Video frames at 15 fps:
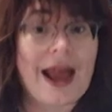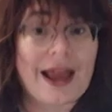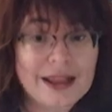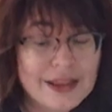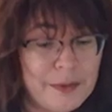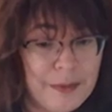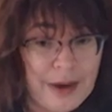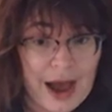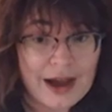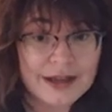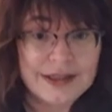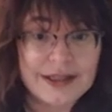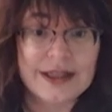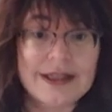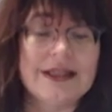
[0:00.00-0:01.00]
in the
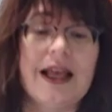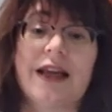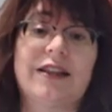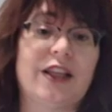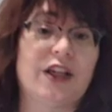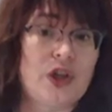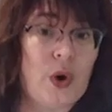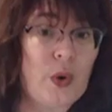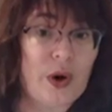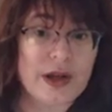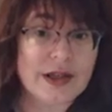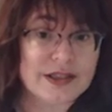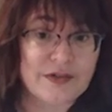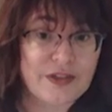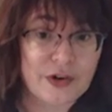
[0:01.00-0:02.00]
box. It's like the
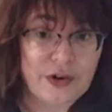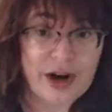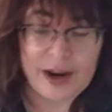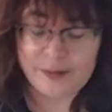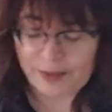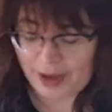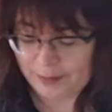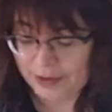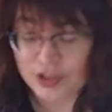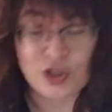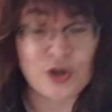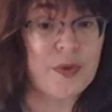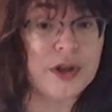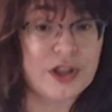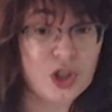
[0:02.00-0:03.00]
toys of the grandbabies. You
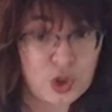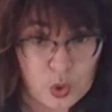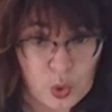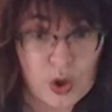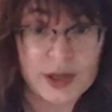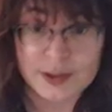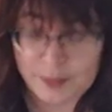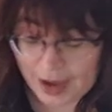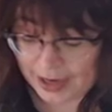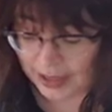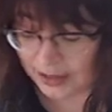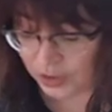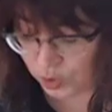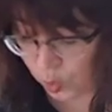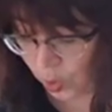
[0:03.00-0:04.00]
put the toys back in
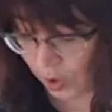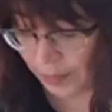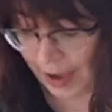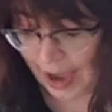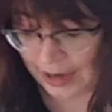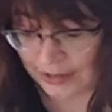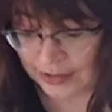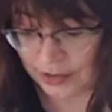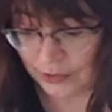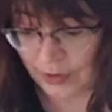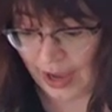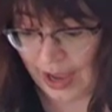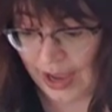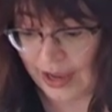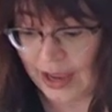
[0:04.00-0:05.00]
the toy box,
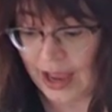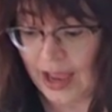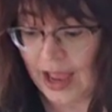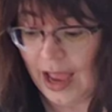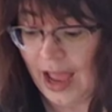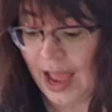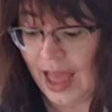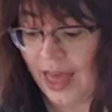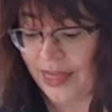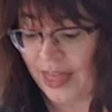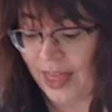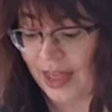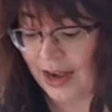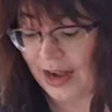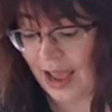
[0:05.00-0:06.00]
okay? And
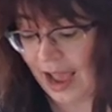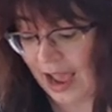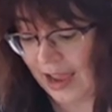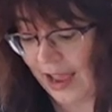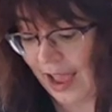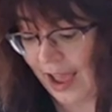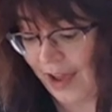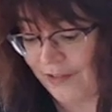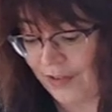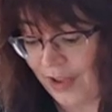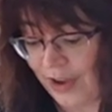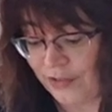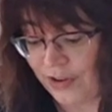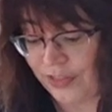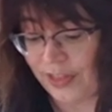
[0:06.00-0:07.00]
then I have
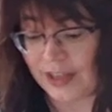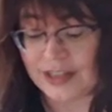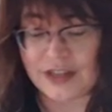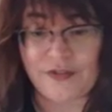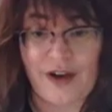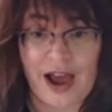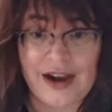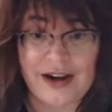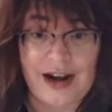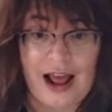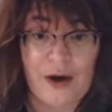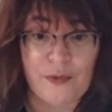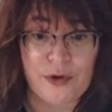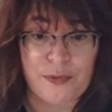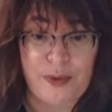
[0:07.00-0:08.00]
everything divided
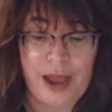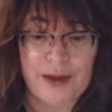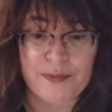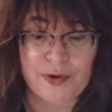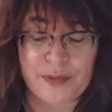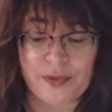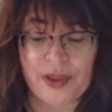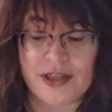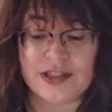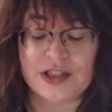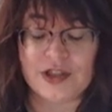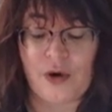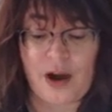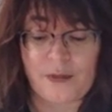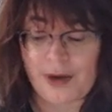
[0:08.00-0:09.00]
out with paper plates.
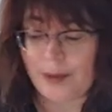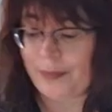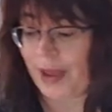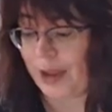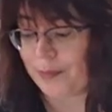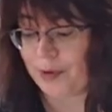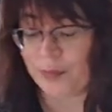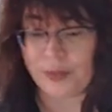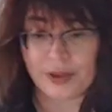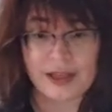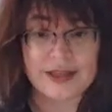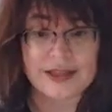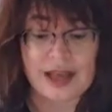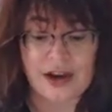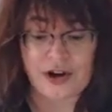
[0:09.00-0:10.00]
So on my paper
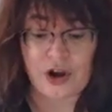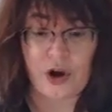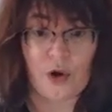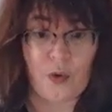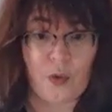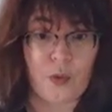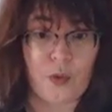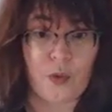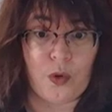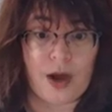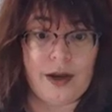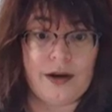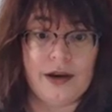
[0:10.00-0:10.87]
plates, I know what